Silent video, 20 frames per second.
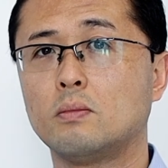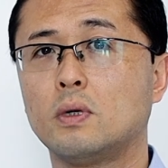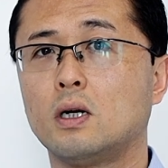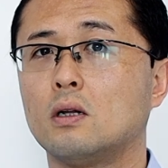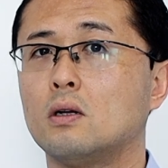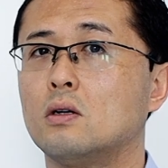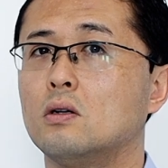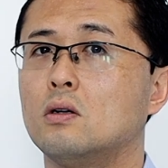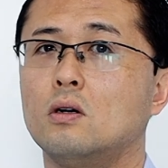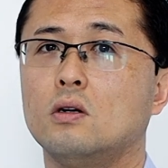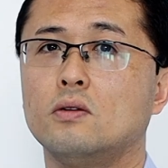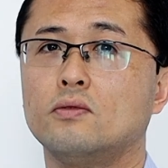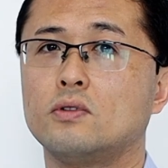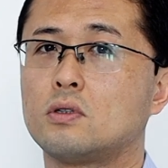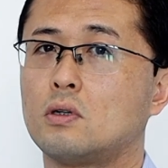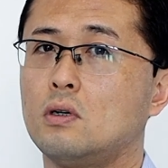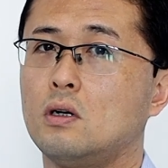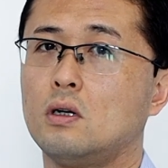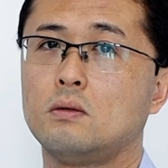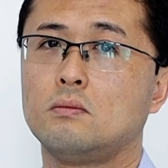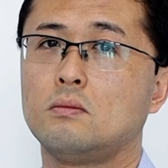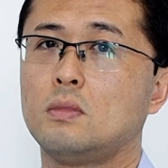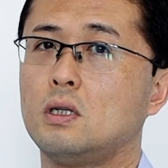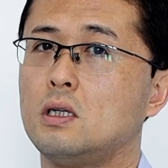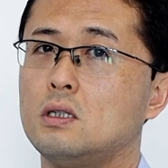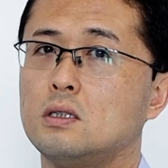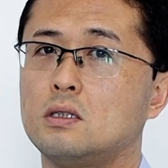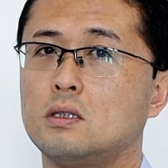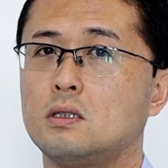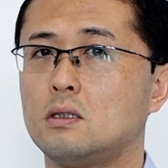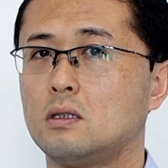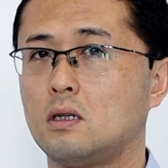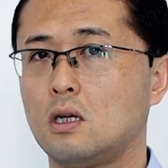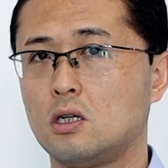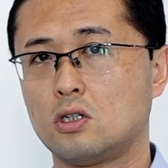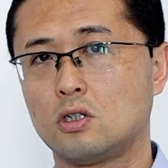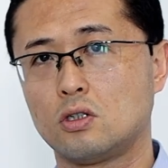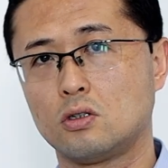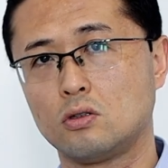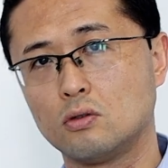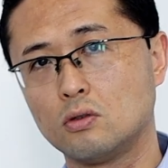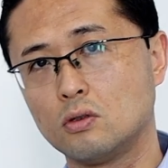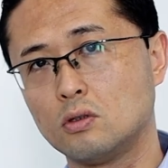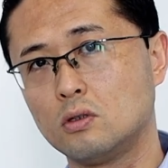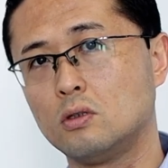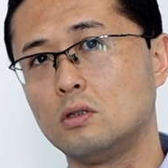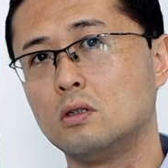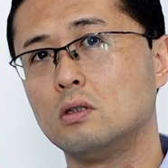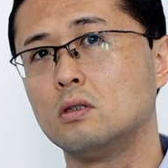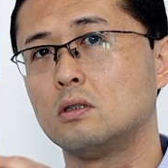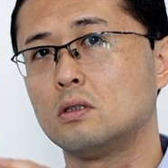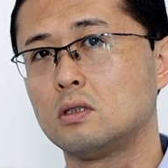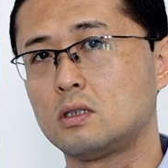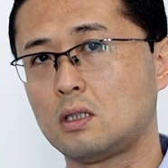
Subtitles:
but over time it should